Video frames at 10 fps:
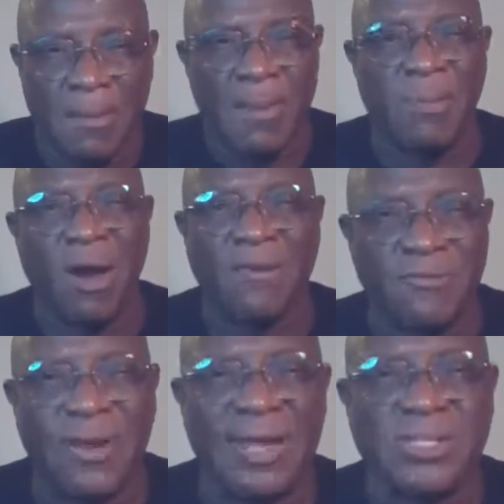People are
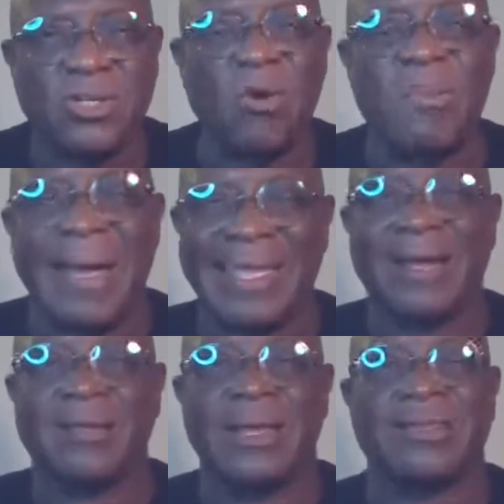afraid to go back
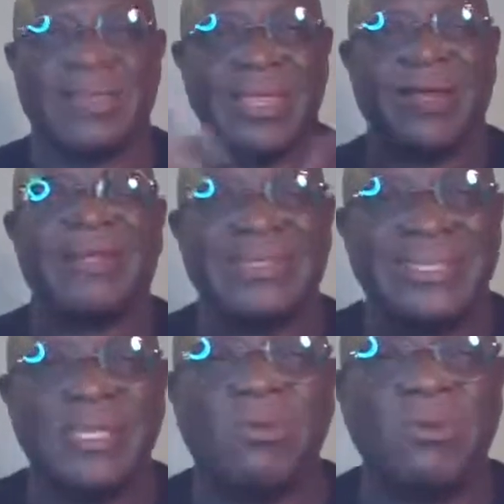out there and
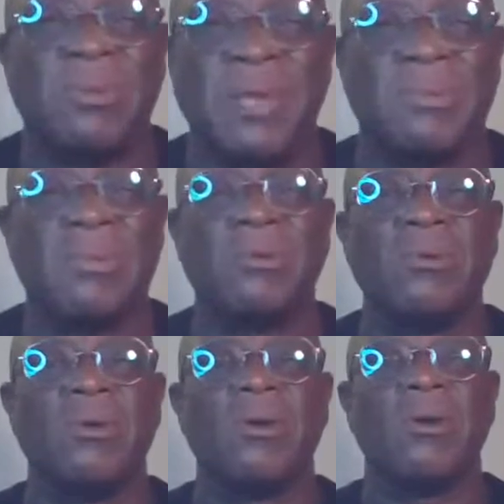deal with people
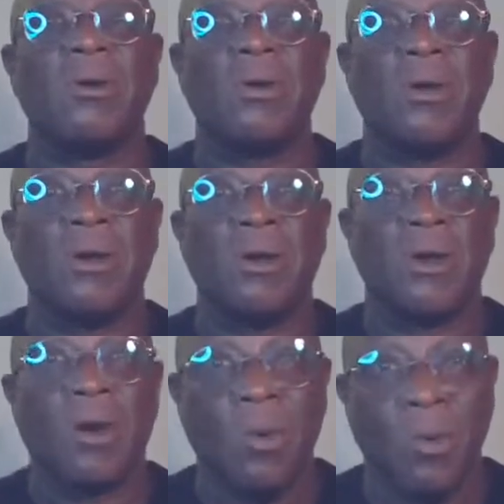
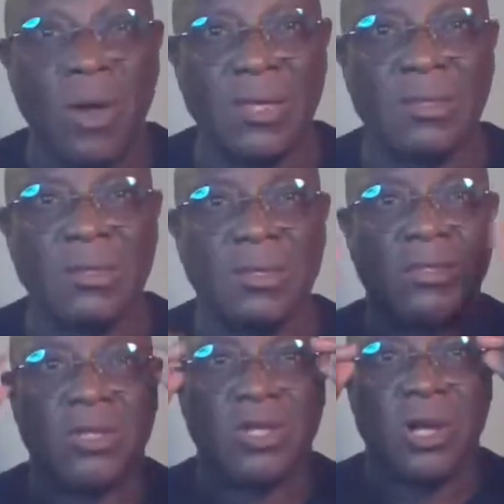with
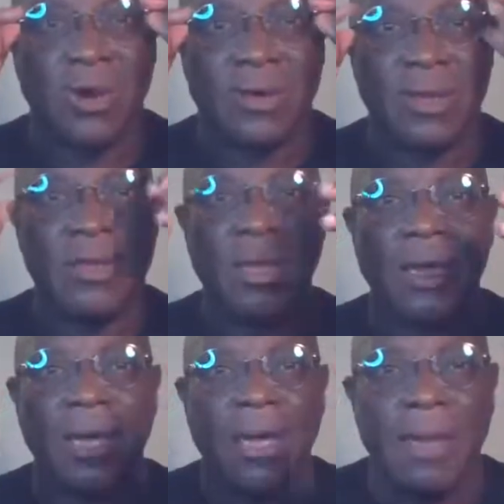the current
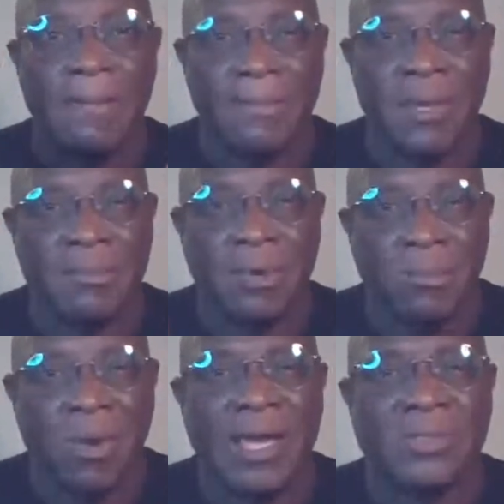
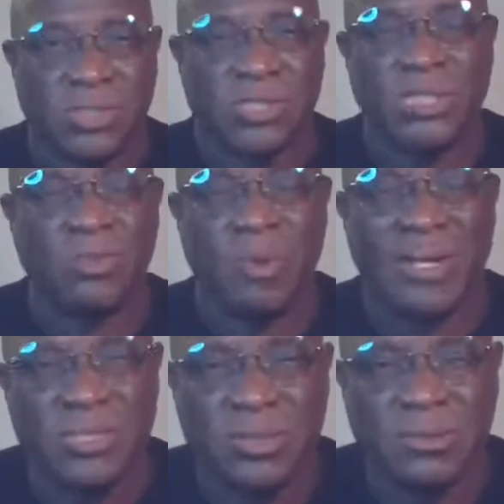minimum wage
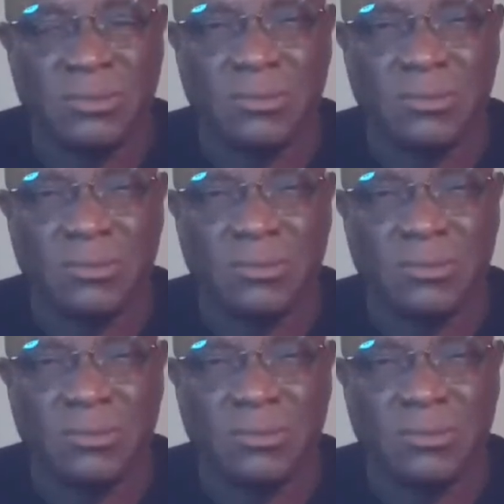situation.